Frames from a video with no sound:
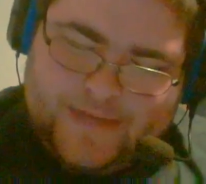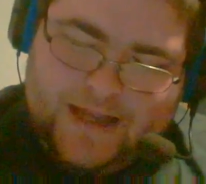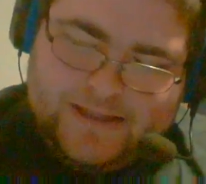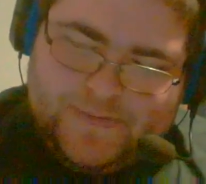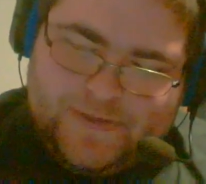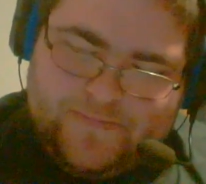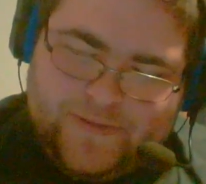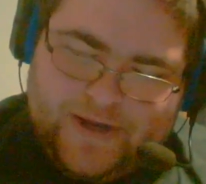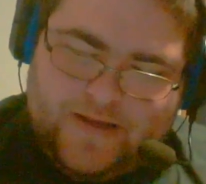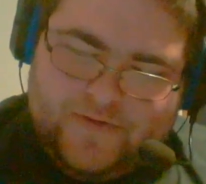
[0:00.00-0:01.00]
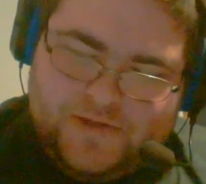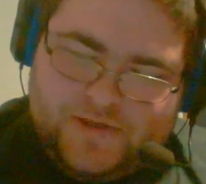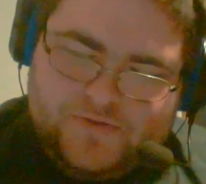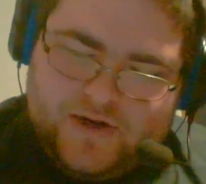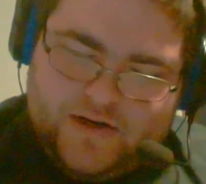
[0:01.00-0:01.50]
this been Becky
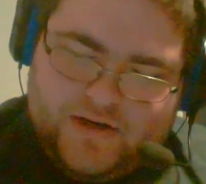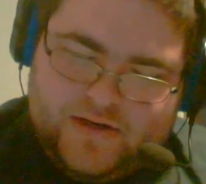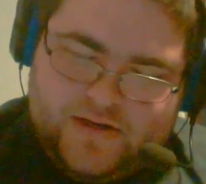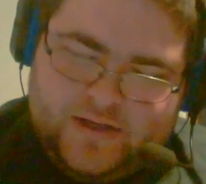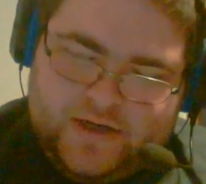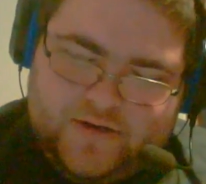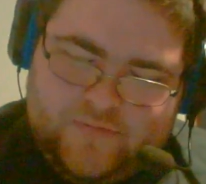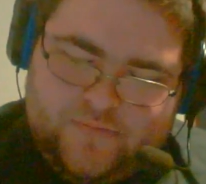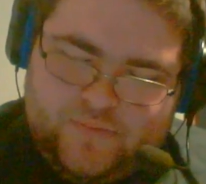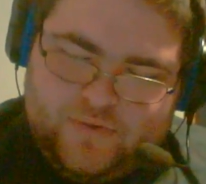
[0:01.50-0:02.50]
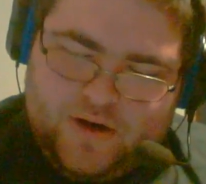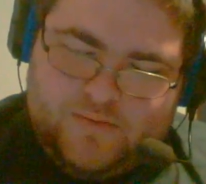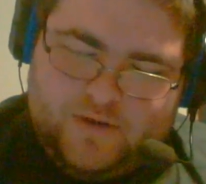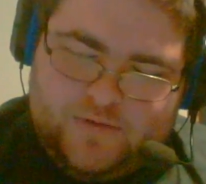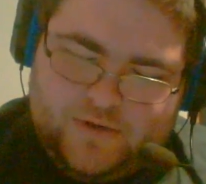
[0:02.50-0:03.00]
versus Ronda, I
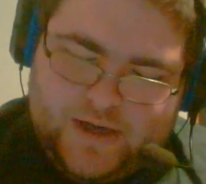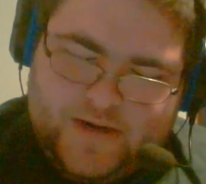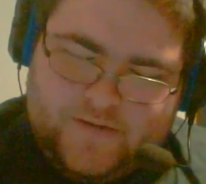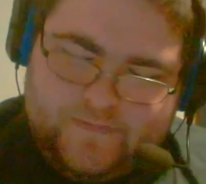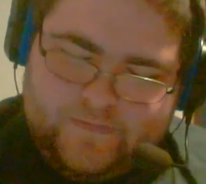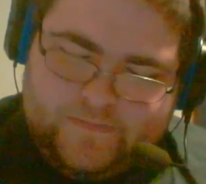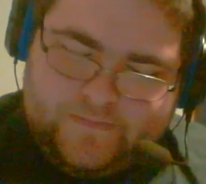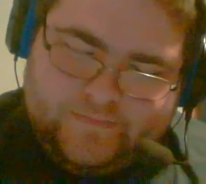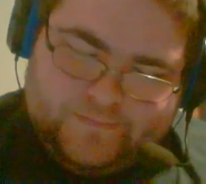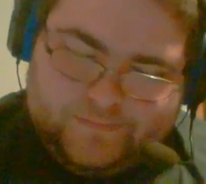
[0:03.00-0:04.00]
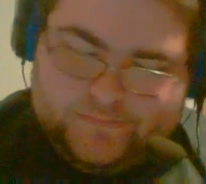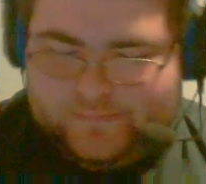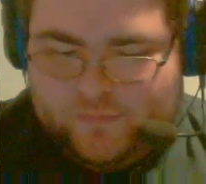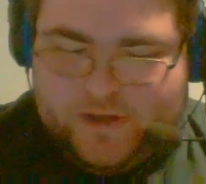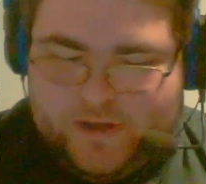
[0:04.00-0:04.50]
probably would have
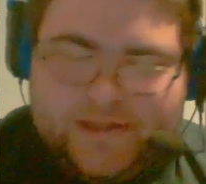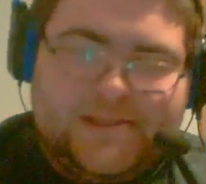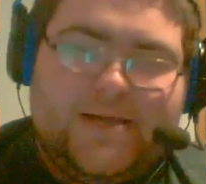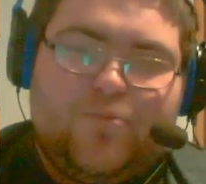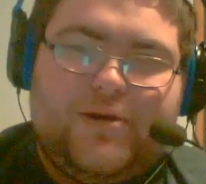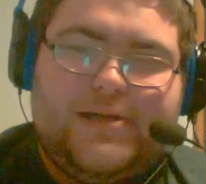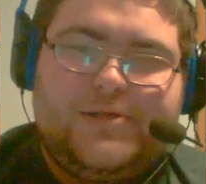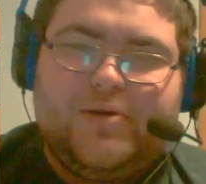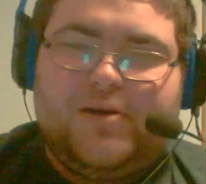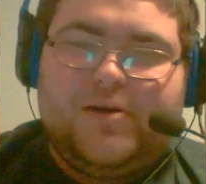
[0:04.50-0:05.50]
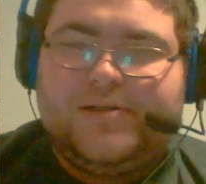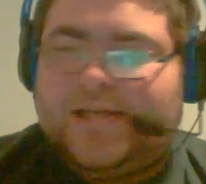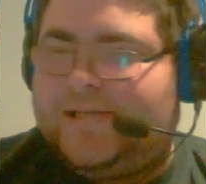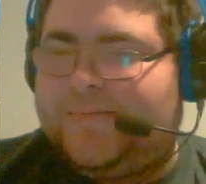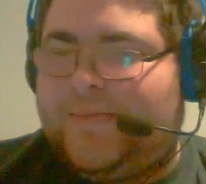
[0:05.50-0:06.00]
went the same way as well,
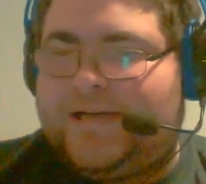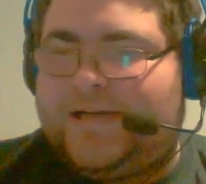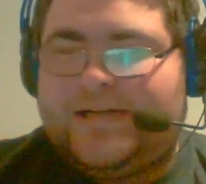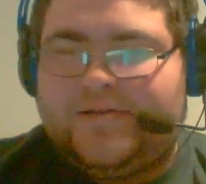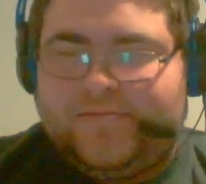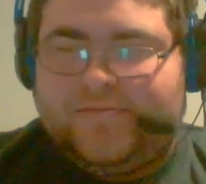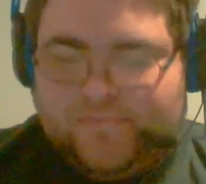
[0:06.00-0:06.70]
saying SmackDown.